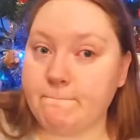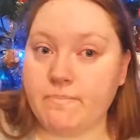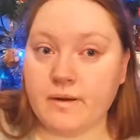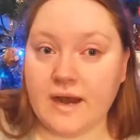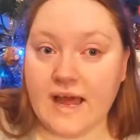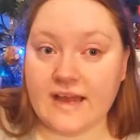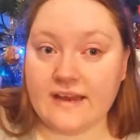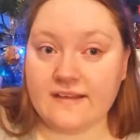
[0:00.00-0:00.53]

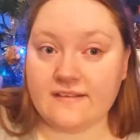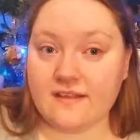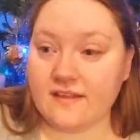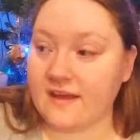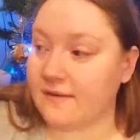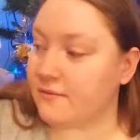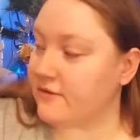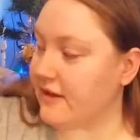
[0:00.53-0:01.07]
Plan is
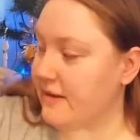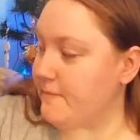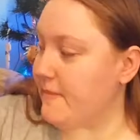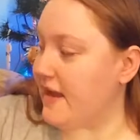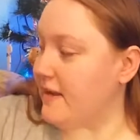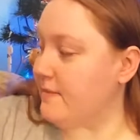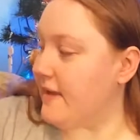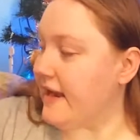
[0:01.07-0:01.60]
that that will take
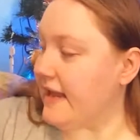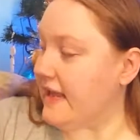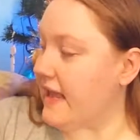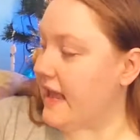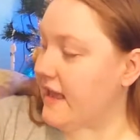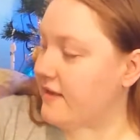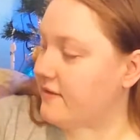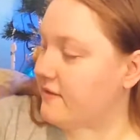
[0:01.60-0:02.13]
many
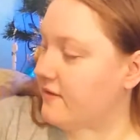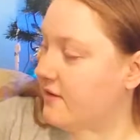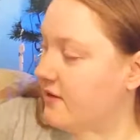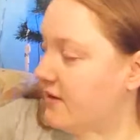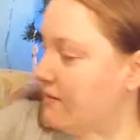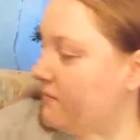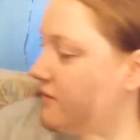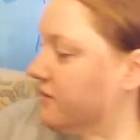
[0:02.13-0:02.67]
years.
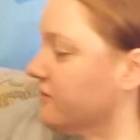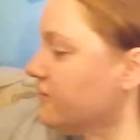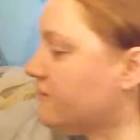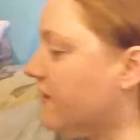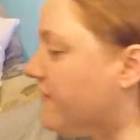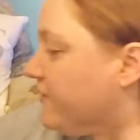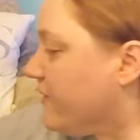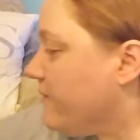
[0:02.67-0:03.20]
I'm not
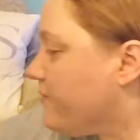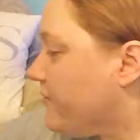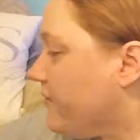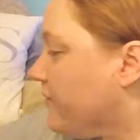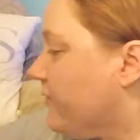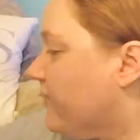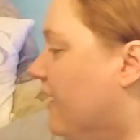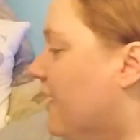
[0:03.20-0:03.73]
sure whether I
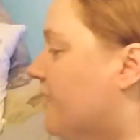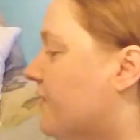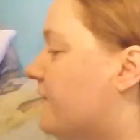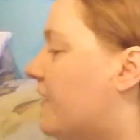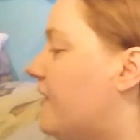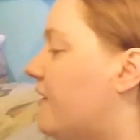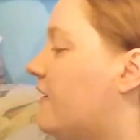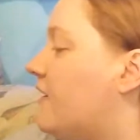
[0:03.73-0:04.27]
brought it
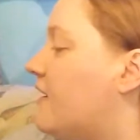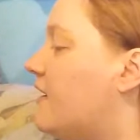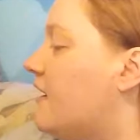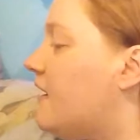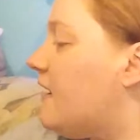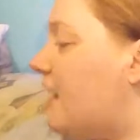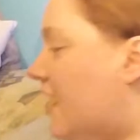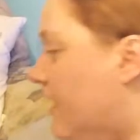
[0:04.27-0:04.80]
over.
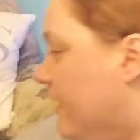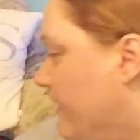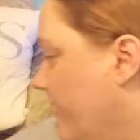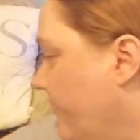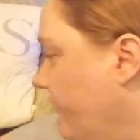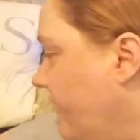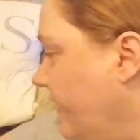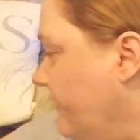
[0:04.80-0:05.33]

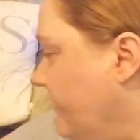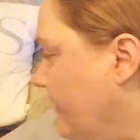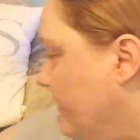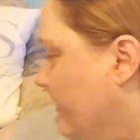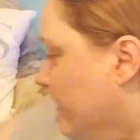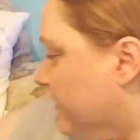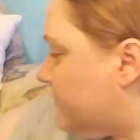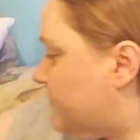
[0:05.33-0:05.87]
No, I
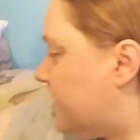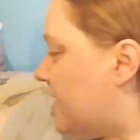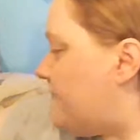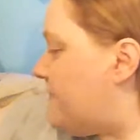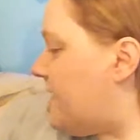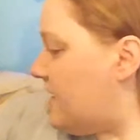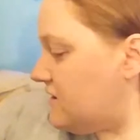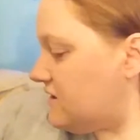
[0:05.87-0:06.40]
did not, but I
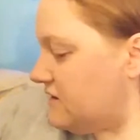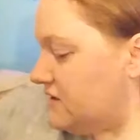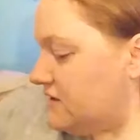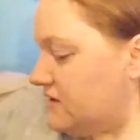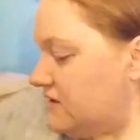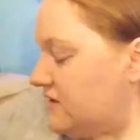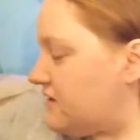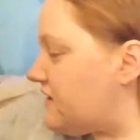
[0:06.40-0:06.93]

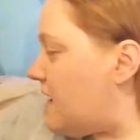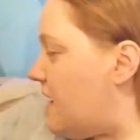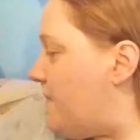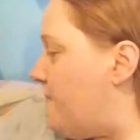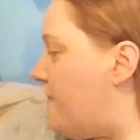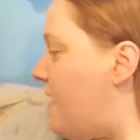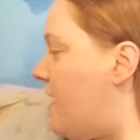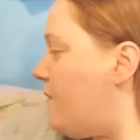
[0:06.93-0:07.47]
purchased
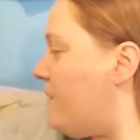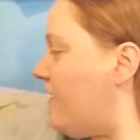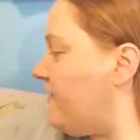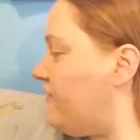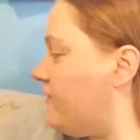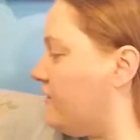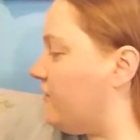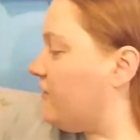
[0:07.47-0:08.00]
some
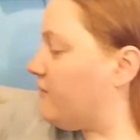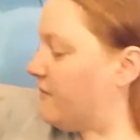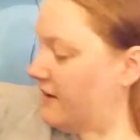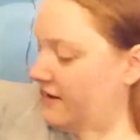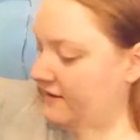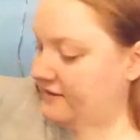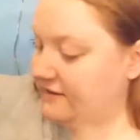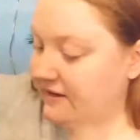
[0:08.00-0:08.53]
West Yorkshire
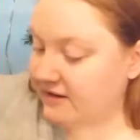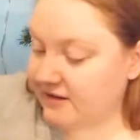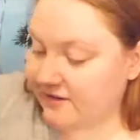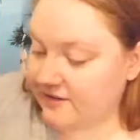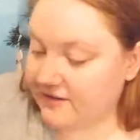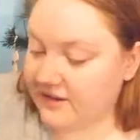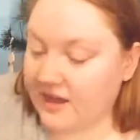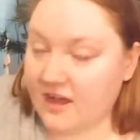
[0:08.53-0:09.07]
Spinners
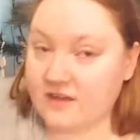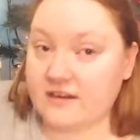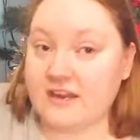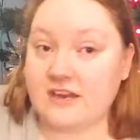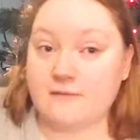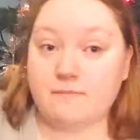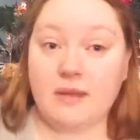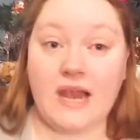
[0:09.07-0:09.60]
signature yarn
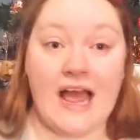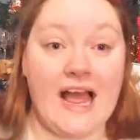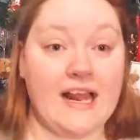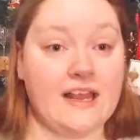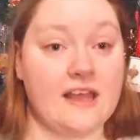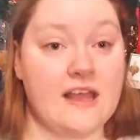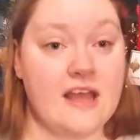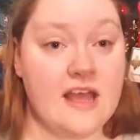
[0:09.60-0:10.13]
in
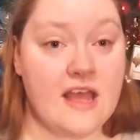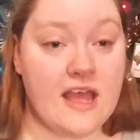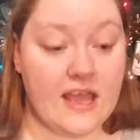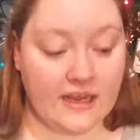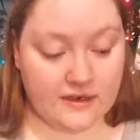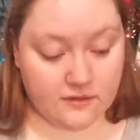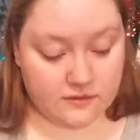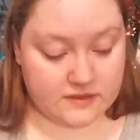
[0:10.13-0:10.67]
black
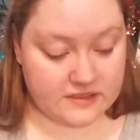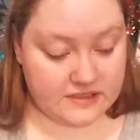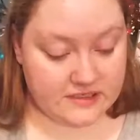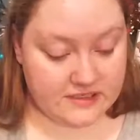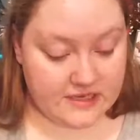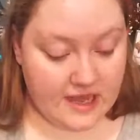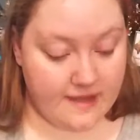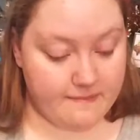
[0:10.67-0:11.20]
in order to
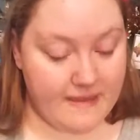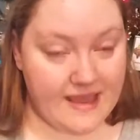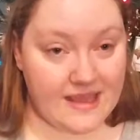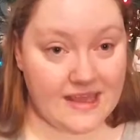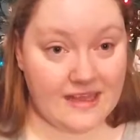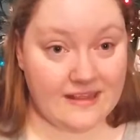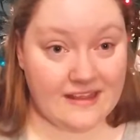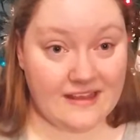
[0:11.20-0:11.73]
start
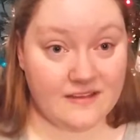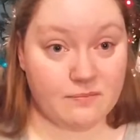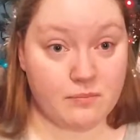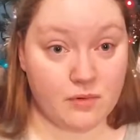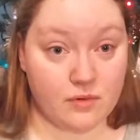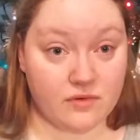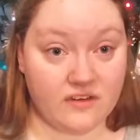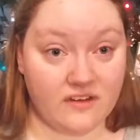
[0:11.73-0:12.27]
making these
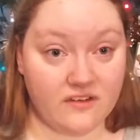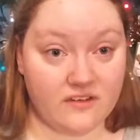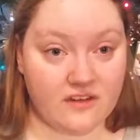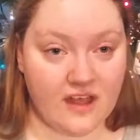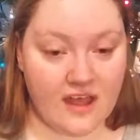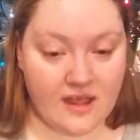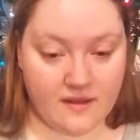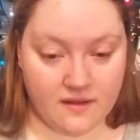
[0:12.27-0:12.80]
borders.
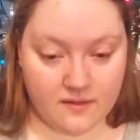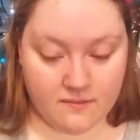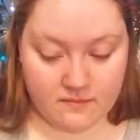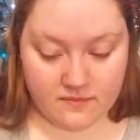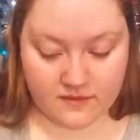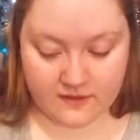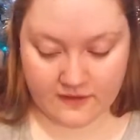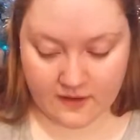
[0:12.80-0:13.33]

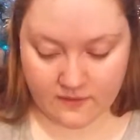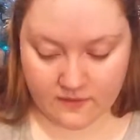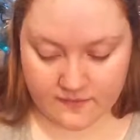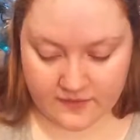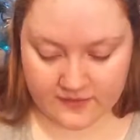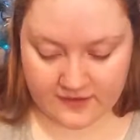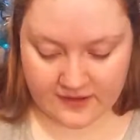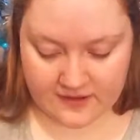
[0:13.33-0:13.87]
So
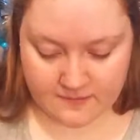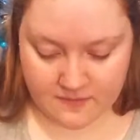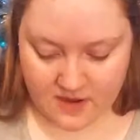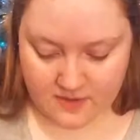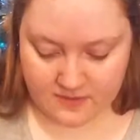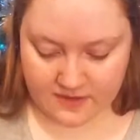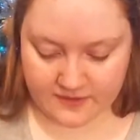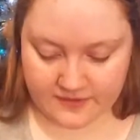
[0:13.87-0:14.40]
obviously at the
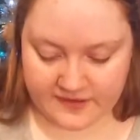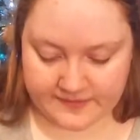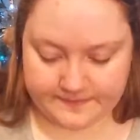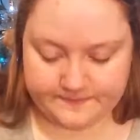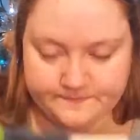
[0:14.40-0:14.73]
moment,